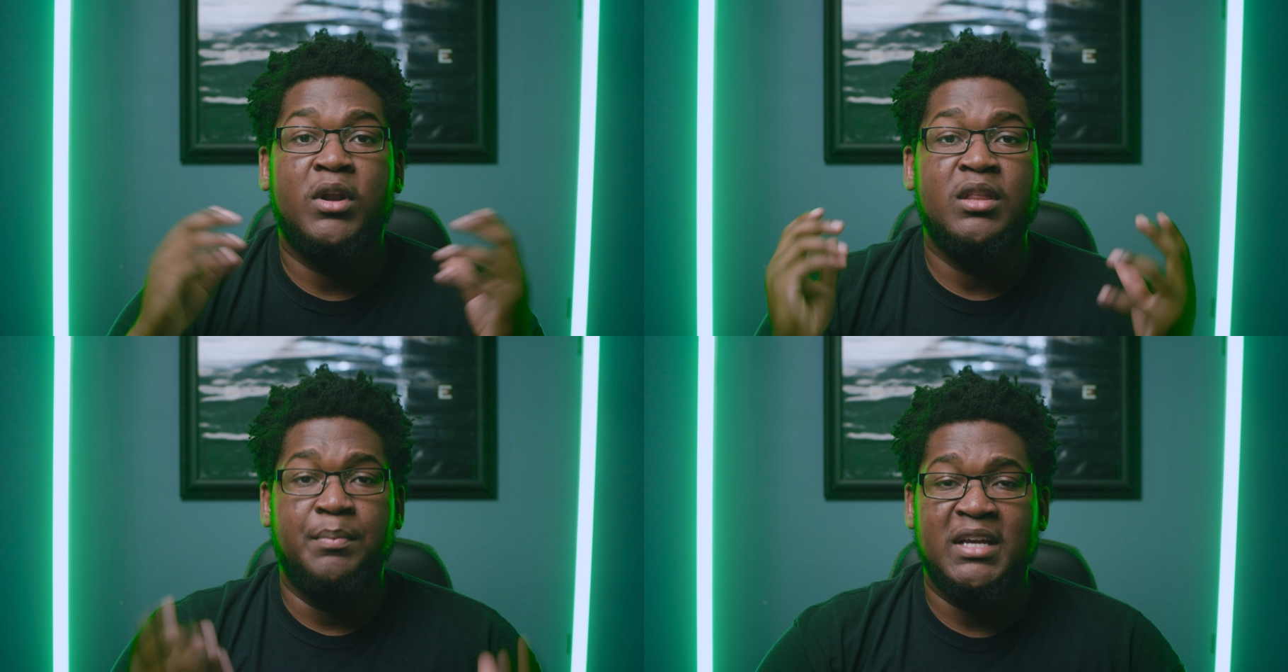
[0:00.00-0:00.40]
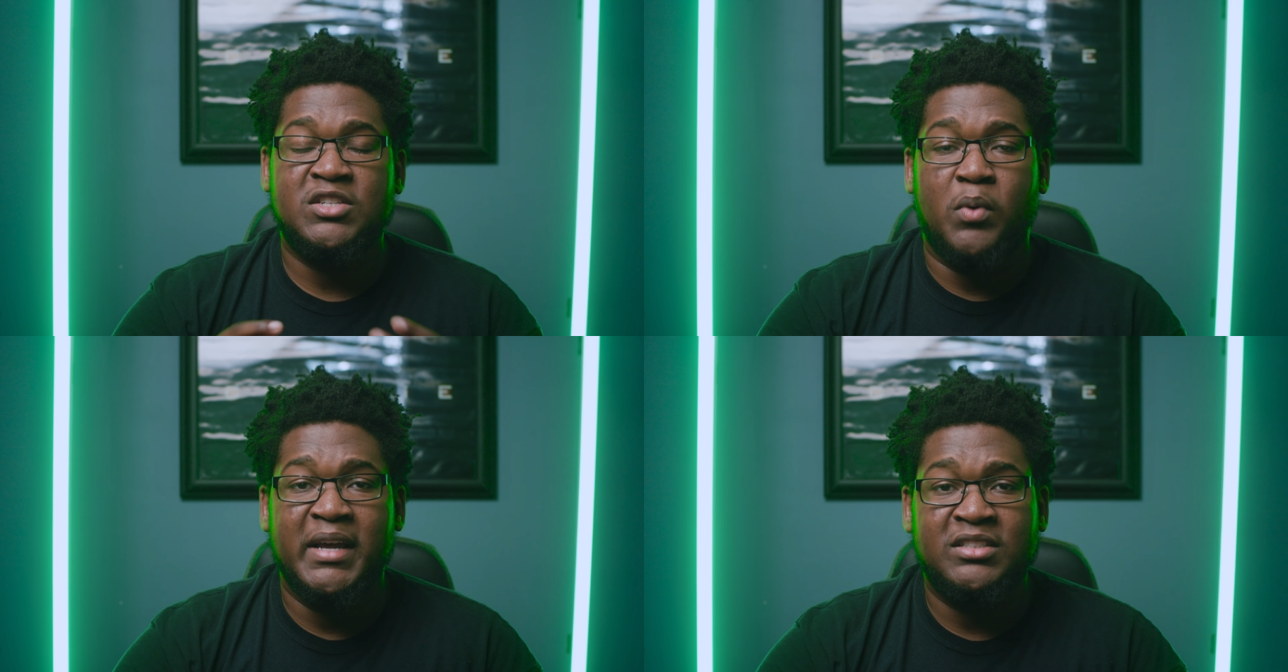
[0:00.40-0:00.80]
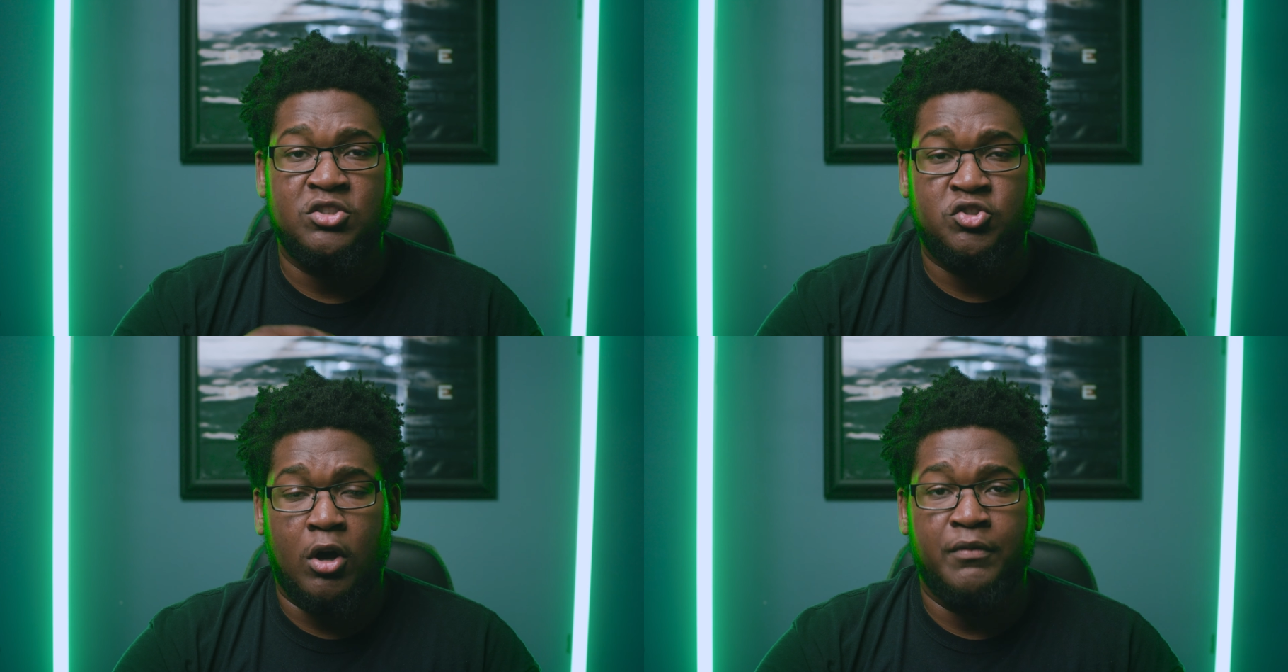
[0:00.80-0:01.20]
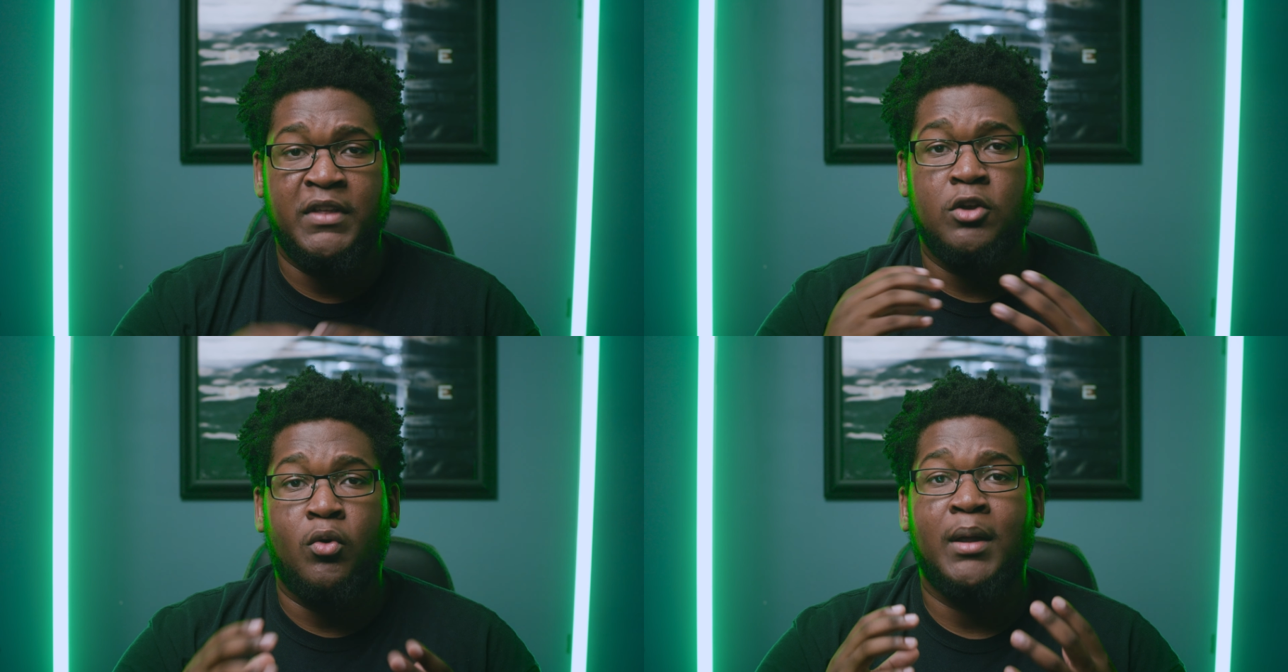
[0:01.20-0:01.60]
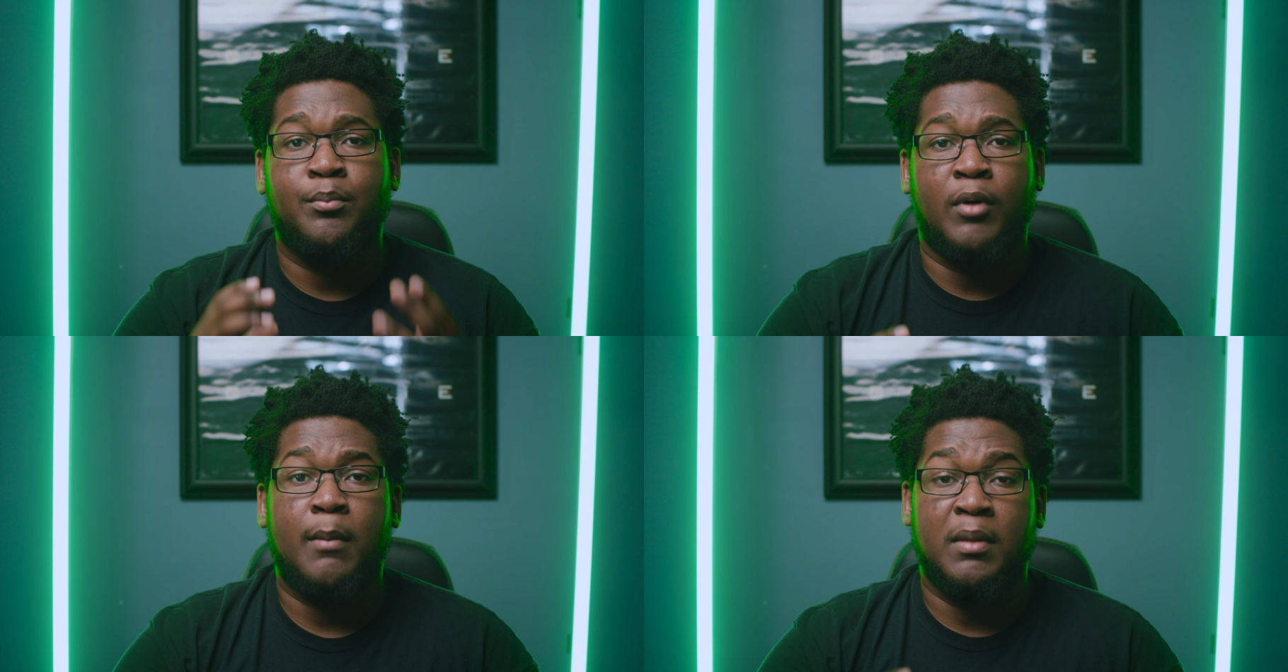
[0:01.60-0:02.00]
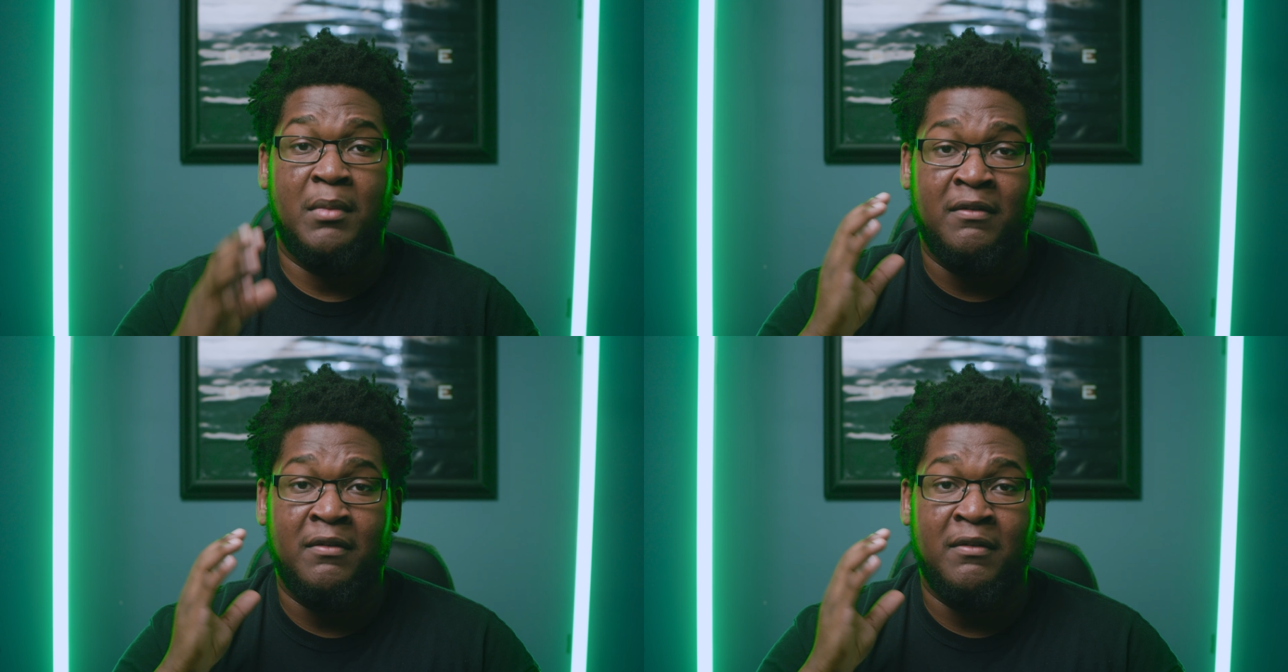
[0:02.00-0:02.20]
One of the biggest ways to solve the annoying problem